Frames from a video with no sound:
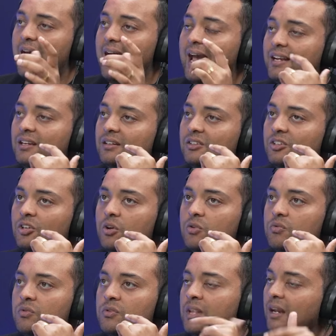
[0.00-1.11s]
And, you know,
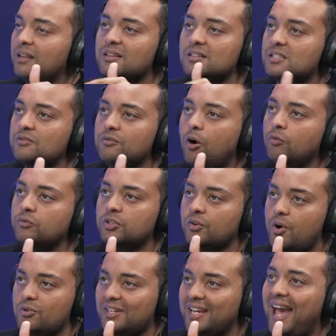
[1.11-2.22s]
none of this involved
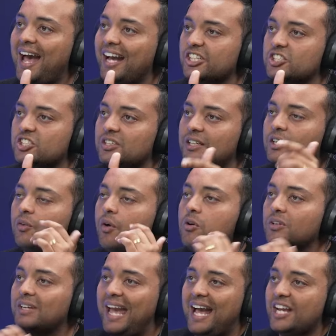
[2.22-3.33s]
your own cash. Like your
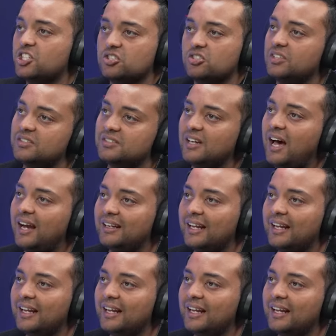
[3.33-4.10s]
own cash is on the side.